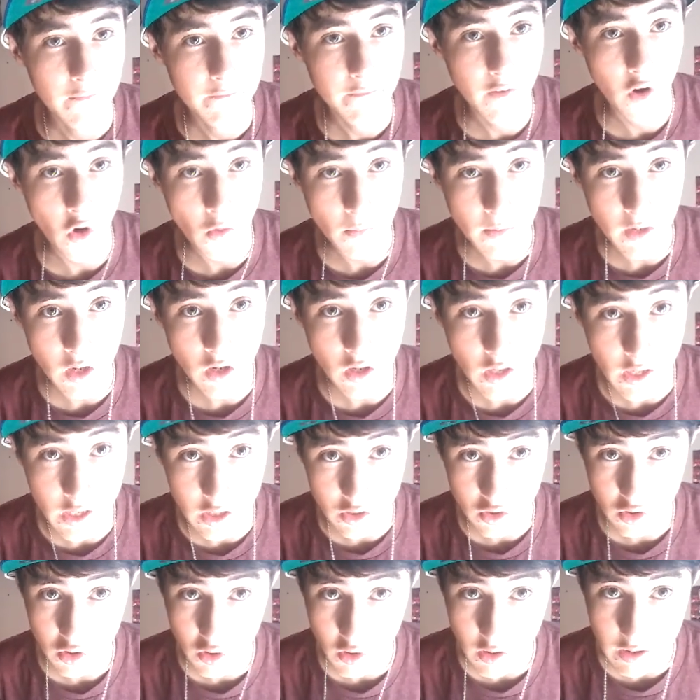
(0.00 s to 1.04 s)
follow me on
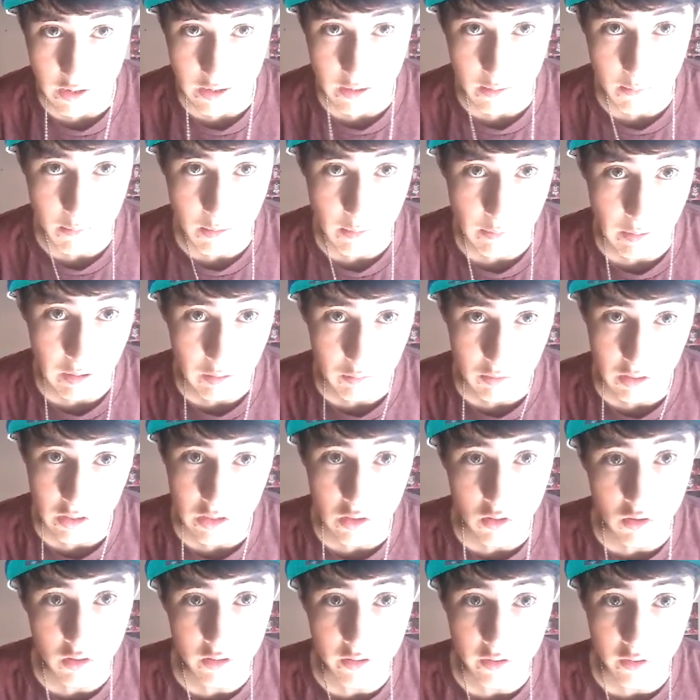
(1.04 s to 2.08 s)
Instagram, I'm not
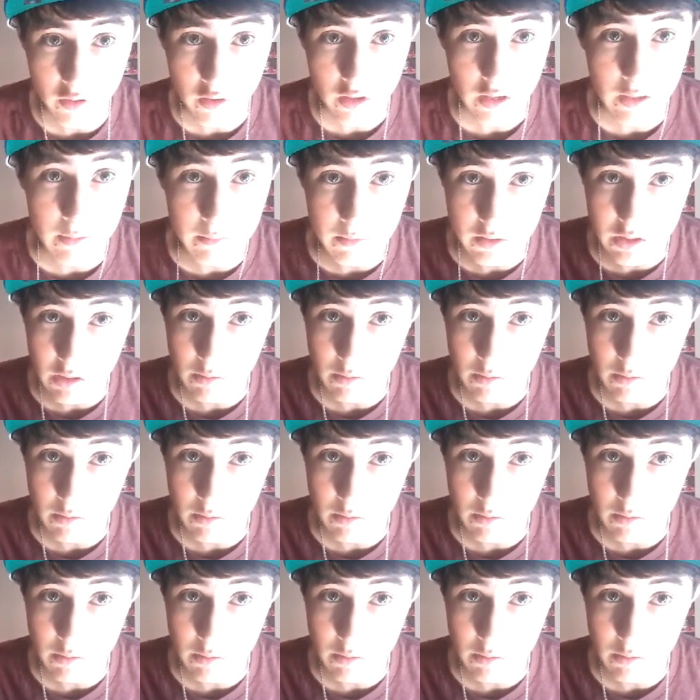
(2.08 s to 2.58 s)
really doing and